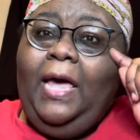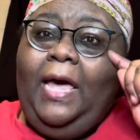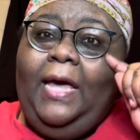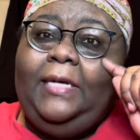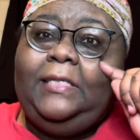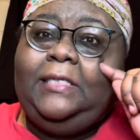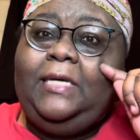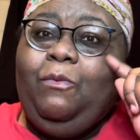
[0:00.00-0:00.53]

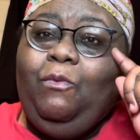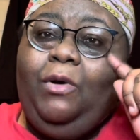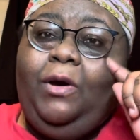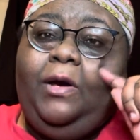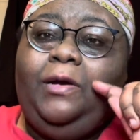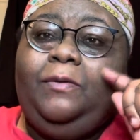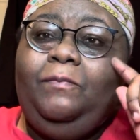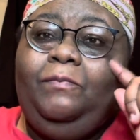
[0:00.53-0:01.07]
And
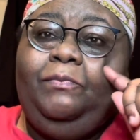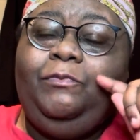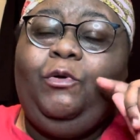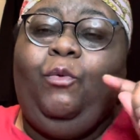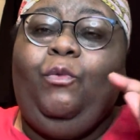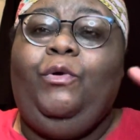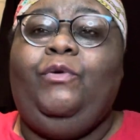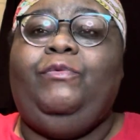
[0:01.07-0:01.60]
someone
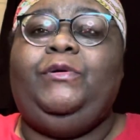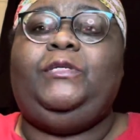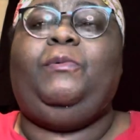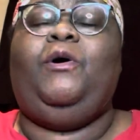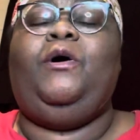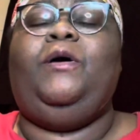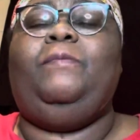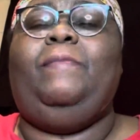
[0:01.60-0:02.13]
will
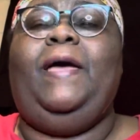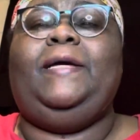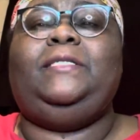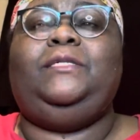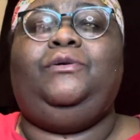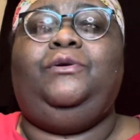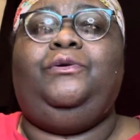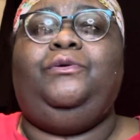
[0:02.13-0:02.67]
respond back
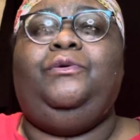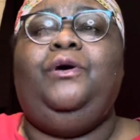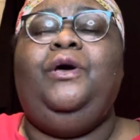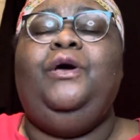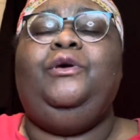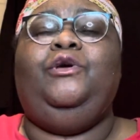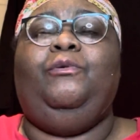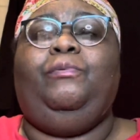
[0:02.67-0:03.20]
to you,
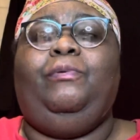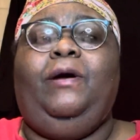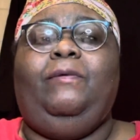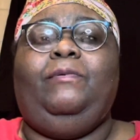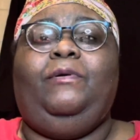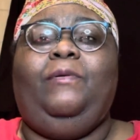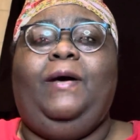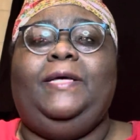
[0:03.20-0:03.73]
your prayer
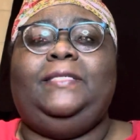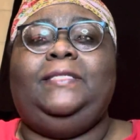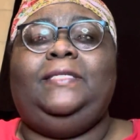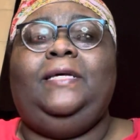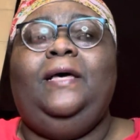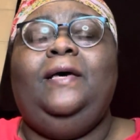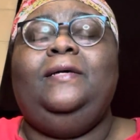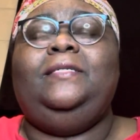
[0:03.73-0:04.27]

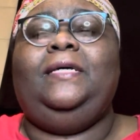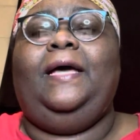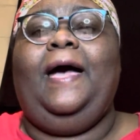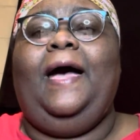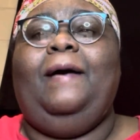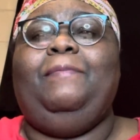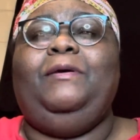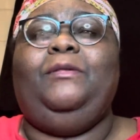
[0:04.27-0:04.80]
request. To
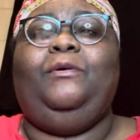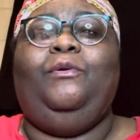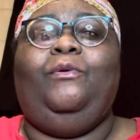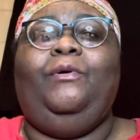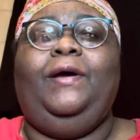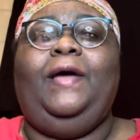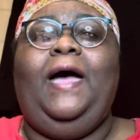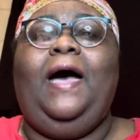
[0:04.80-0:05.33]
God be the
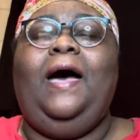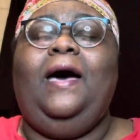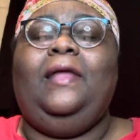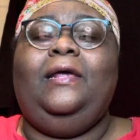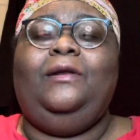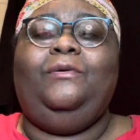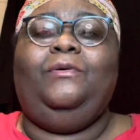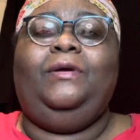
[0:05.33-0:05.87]
glory.
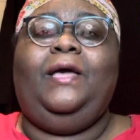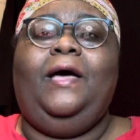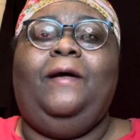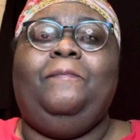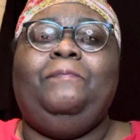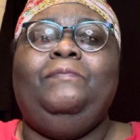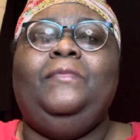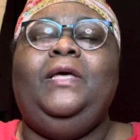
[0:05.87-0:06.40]

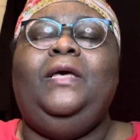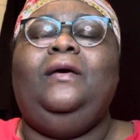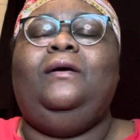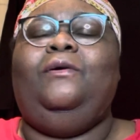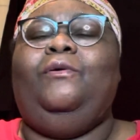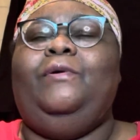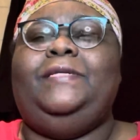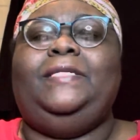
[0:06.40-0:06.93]
Hallelujah.
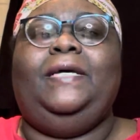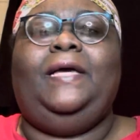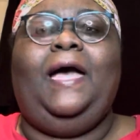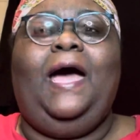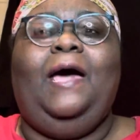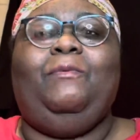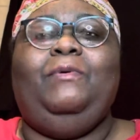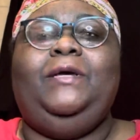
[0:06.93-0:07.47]
Glory to
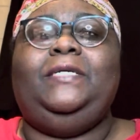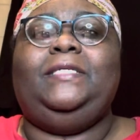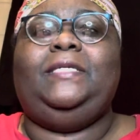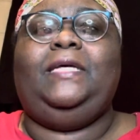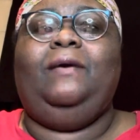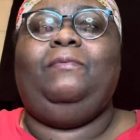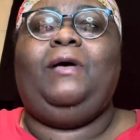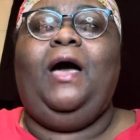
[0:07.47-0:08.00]
God. We just
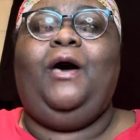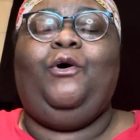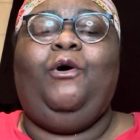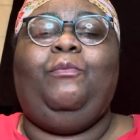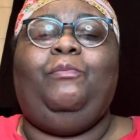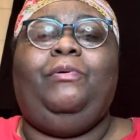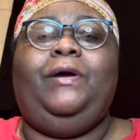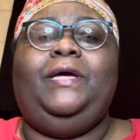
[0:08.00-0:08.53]
give God
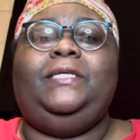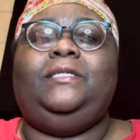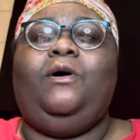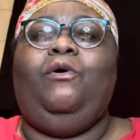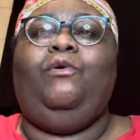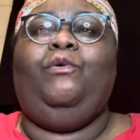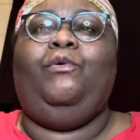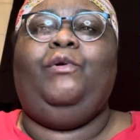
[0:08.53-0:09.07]
all praise,
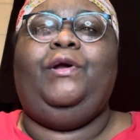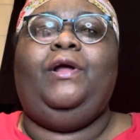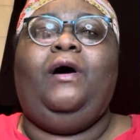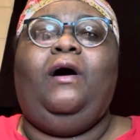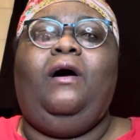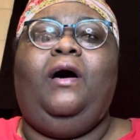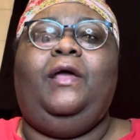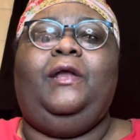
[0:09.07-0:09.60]
all glory, and
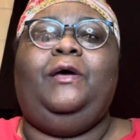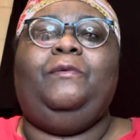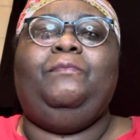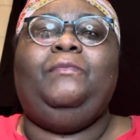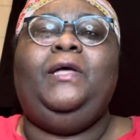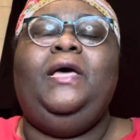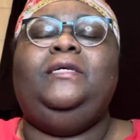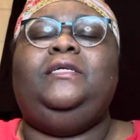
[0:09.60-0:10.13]
all honor.
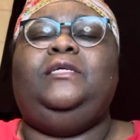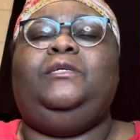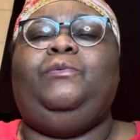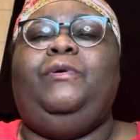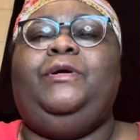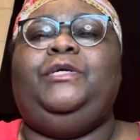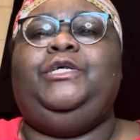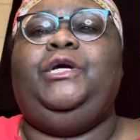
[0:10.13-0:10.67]
Just
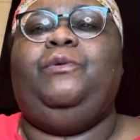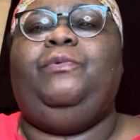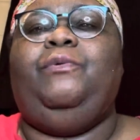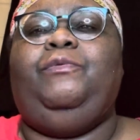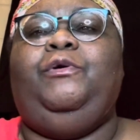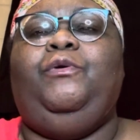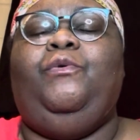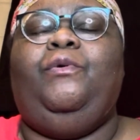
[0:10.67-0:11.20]
want to share
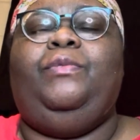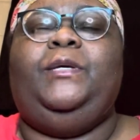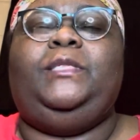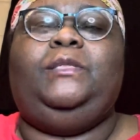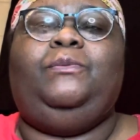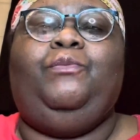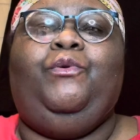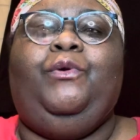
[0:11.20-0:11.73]
with you on
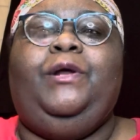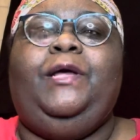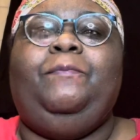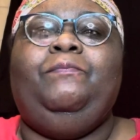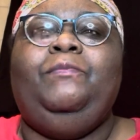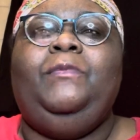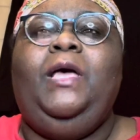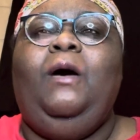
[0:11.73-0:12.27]
this
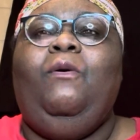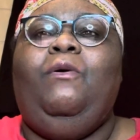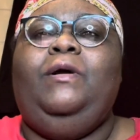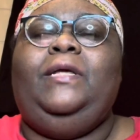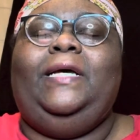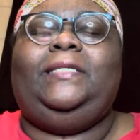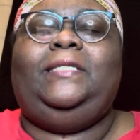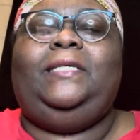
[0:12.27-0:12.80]
morning.
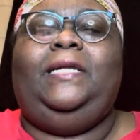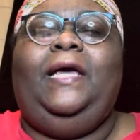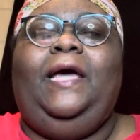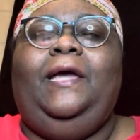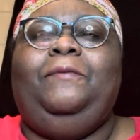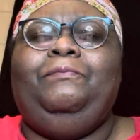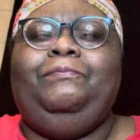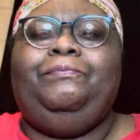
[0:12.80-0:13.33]
On yesterday,